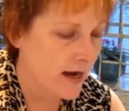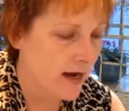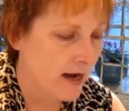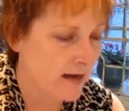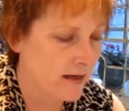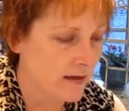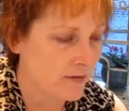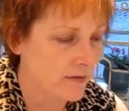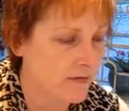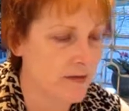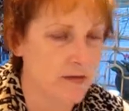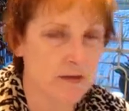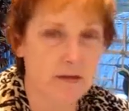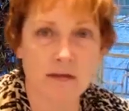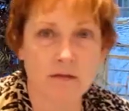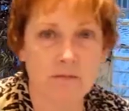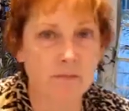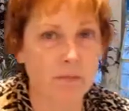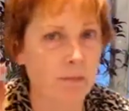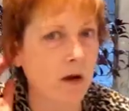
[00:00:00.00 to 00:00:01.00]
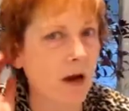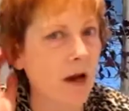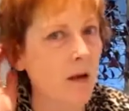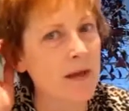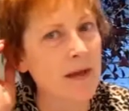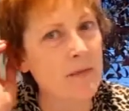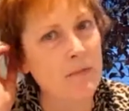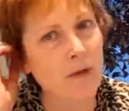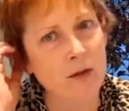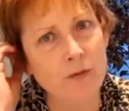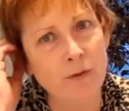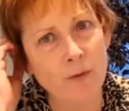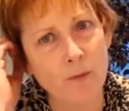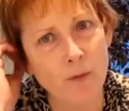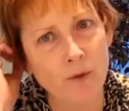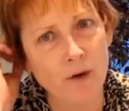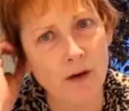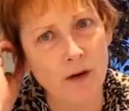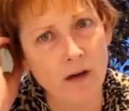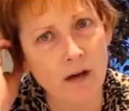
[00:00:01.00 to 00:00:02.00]
uh, this is probably a month or
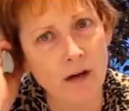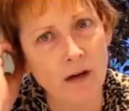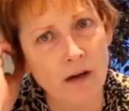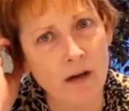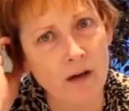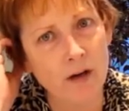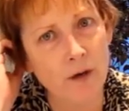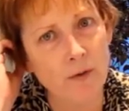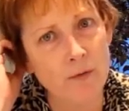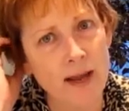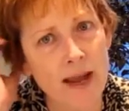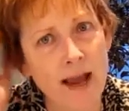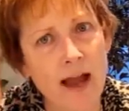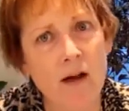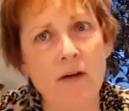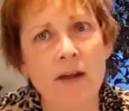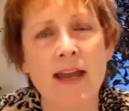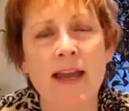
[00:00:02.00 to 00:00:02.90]
more ago now,